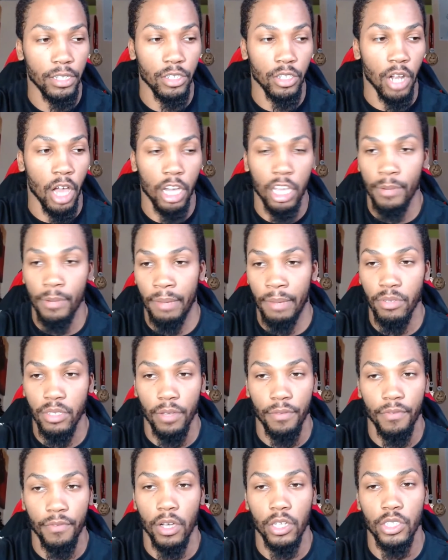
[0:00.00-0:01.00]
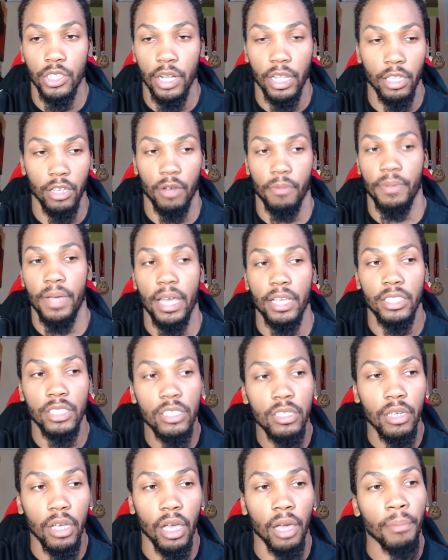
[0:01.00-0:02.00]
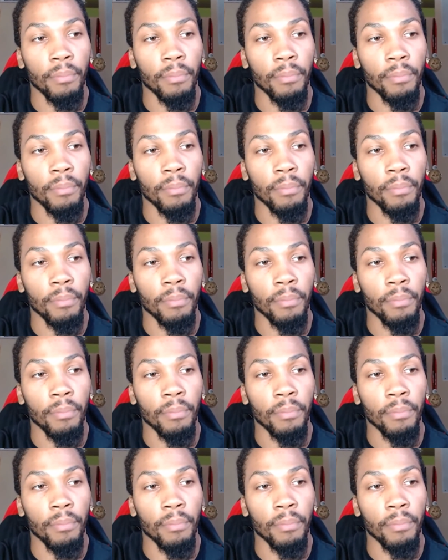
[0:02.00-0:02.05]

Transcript: You're not going to be able to function at your best